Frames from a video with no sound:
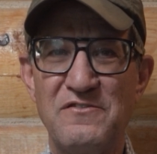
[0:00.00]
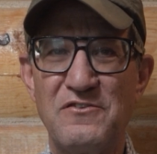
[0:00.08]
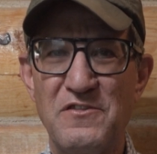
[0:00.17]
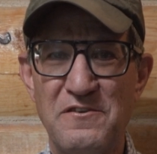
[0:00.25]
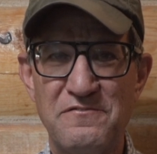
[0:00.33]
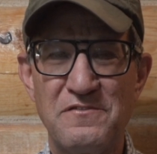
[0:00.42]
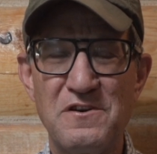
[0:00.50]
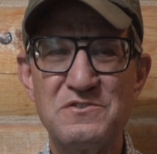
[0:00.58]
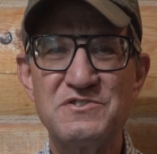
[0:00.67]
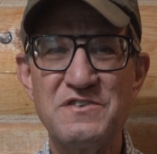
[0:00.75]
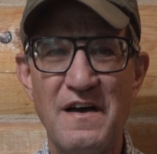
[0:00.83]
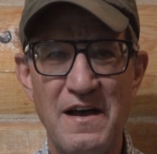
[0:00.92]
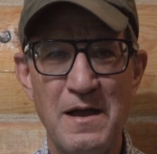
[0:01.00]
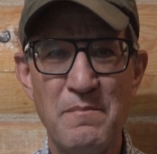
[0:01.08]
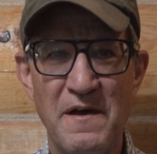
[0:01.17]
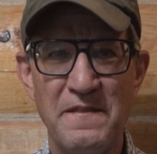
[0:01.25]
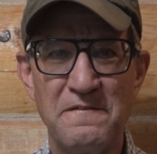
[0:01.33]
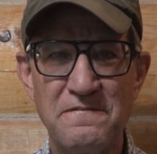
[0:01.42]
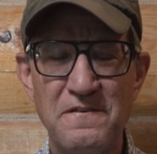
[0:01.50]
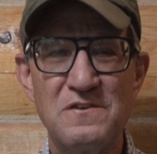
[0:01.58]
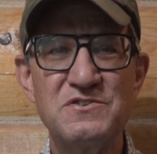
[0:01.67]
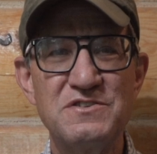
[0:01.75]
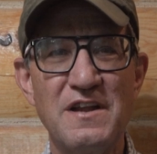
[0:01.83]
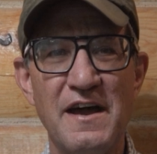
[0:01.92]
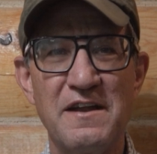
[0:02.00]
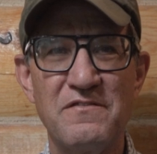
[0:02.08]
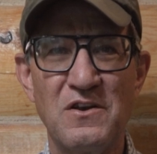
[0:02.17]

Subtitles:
for the first time on the first night of